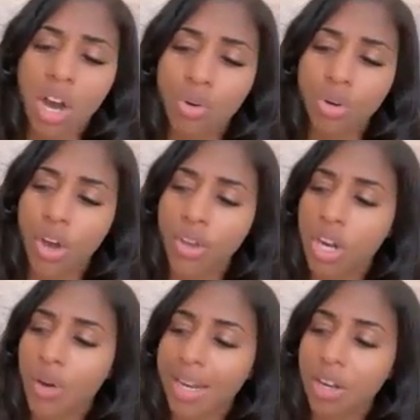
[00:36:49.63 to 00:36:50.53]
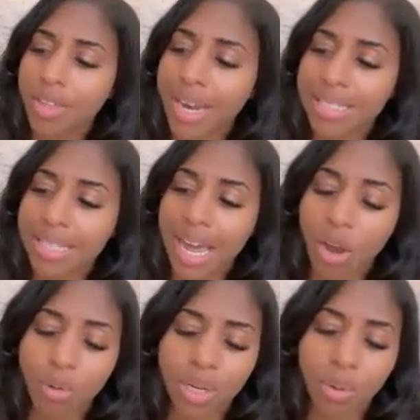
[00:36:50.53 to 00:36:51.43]
oh no, I know that I said I
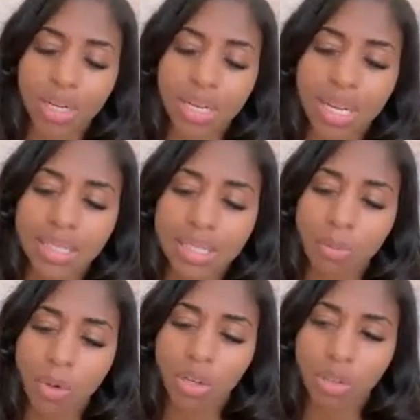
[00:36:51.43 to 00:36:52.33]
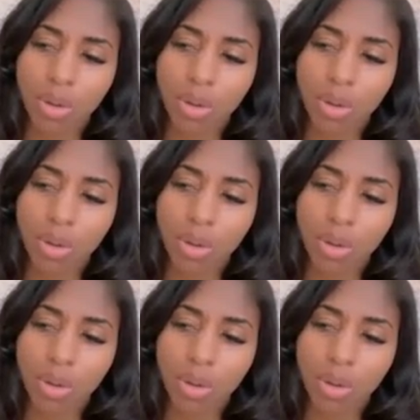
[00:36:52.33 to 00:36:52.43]
only want to date someone